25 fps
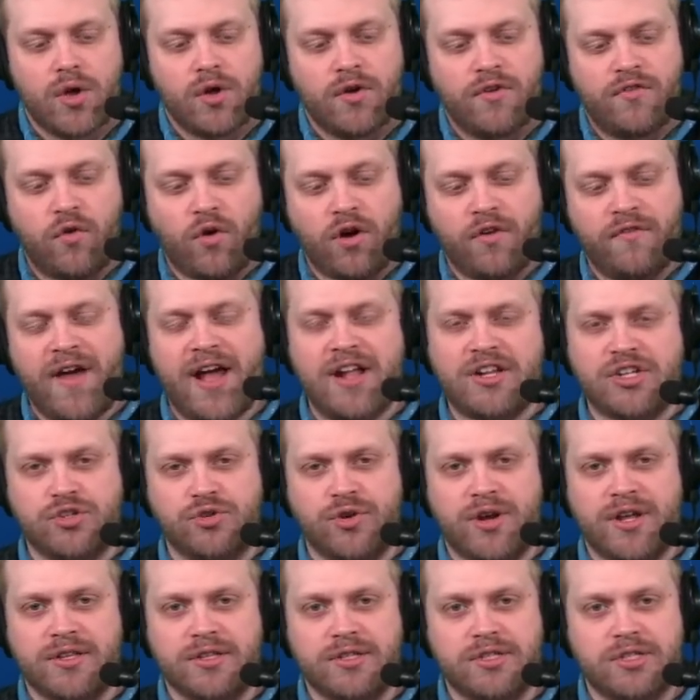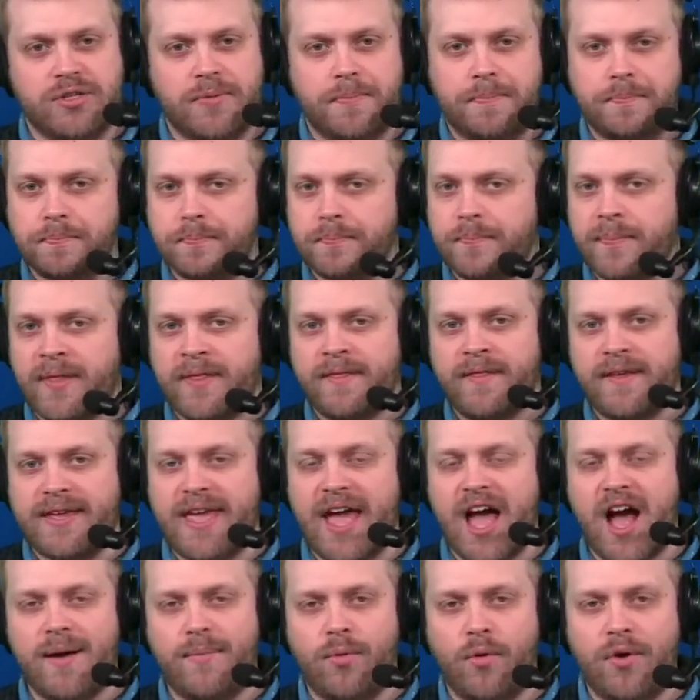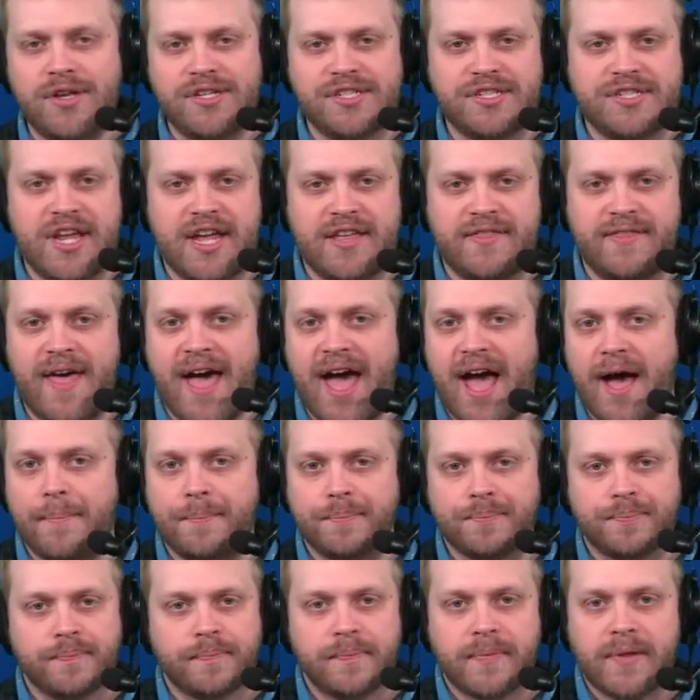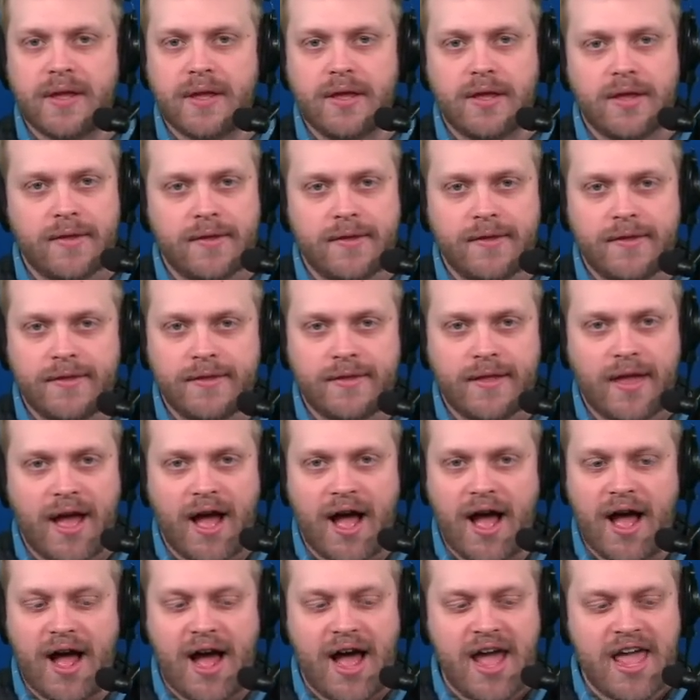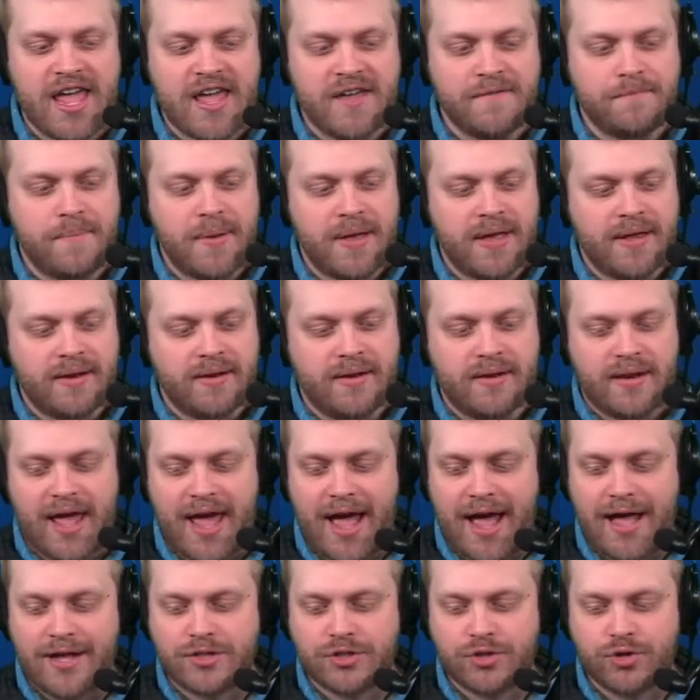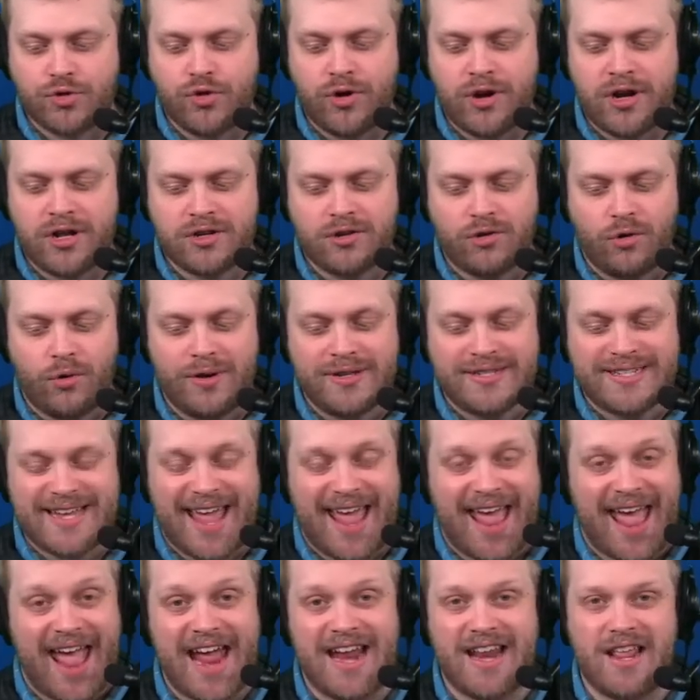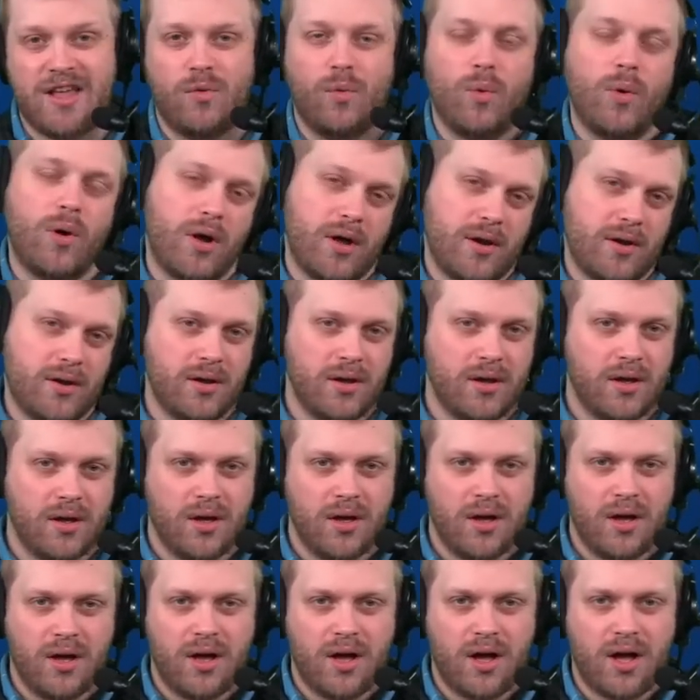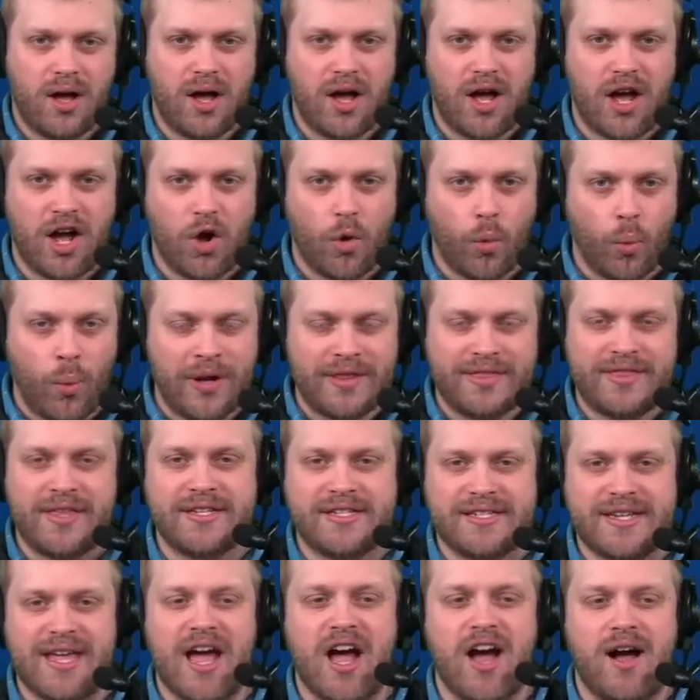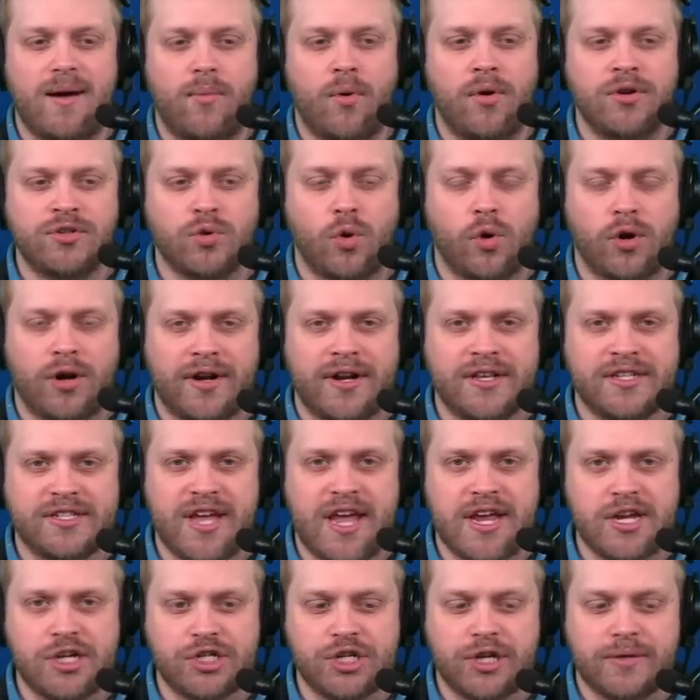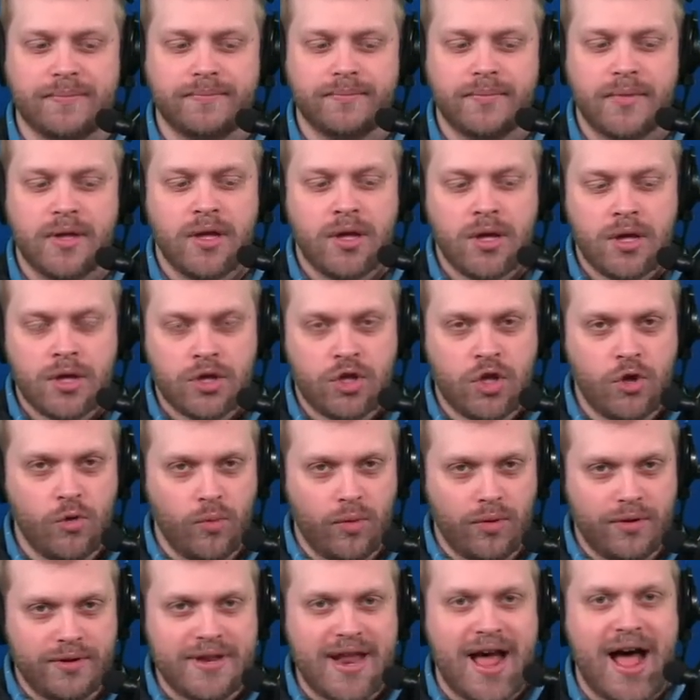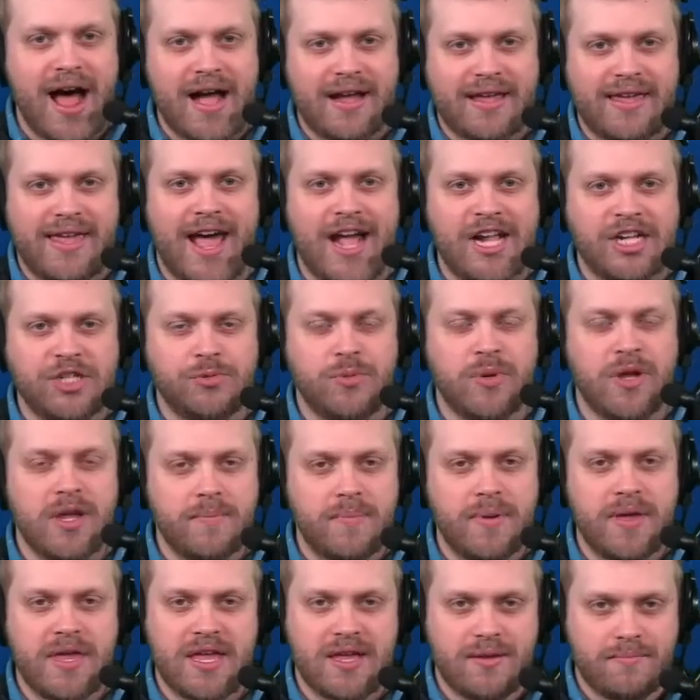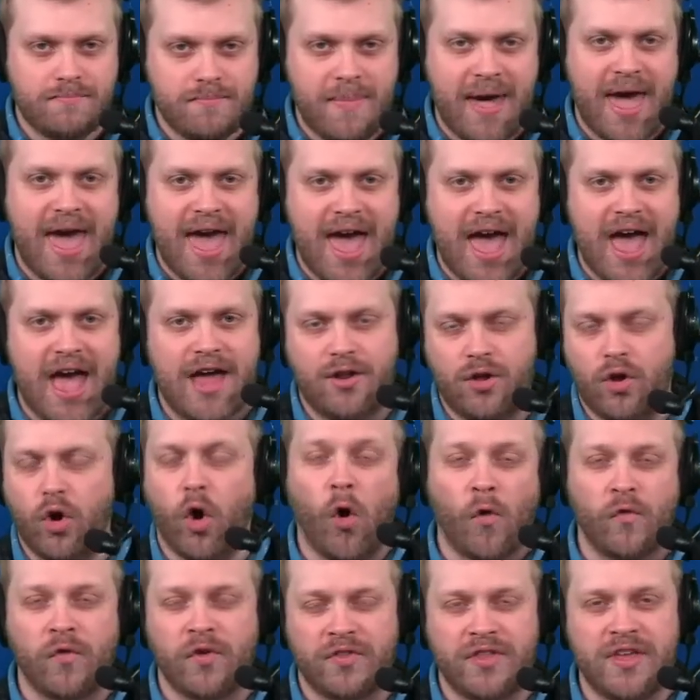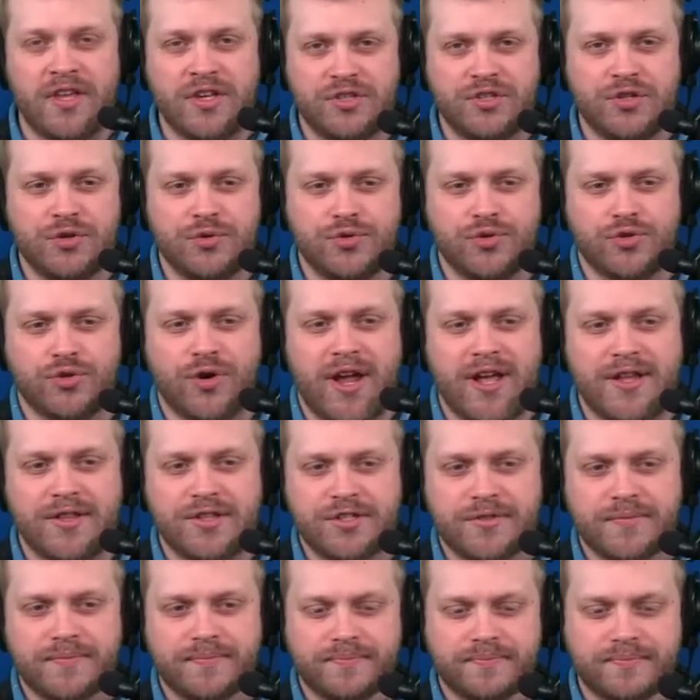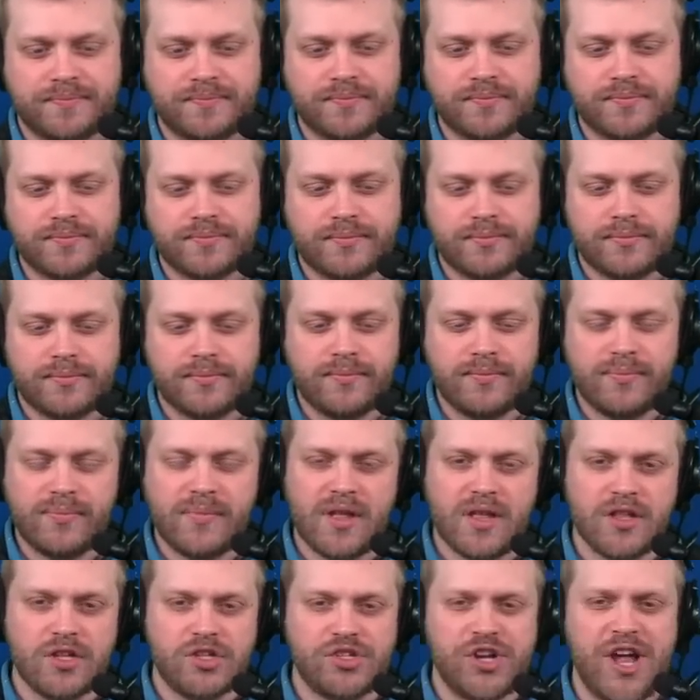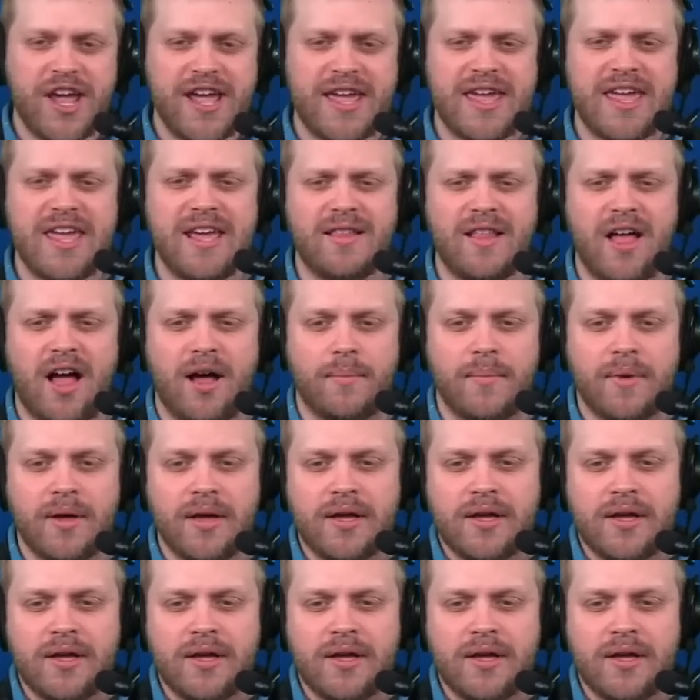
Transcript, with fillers: for veterans. The Cowboys did that. I have been as critical as anyone uh, with this Cowboys organization. You will not catch me being mad over these two trades. Jay Elam,